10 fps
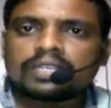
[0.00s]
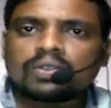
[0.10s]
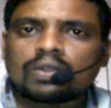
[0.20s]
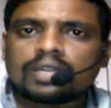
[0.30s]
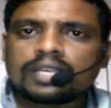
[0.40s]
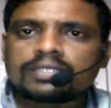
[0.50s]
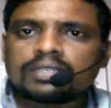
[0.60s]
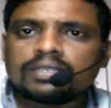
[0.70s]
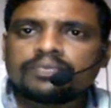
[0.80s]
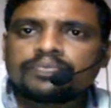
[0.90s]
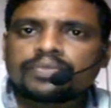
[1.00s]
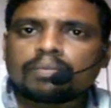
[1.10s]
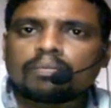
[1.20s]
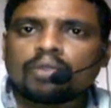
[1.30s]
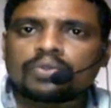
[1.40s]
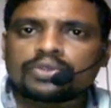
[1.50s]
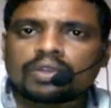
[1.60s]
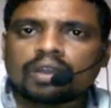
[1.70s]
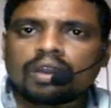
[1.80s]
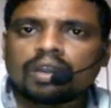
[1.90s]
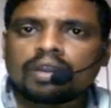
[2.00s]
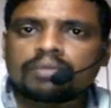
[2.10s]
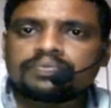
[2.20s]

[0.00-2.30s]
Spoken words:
called as a morula.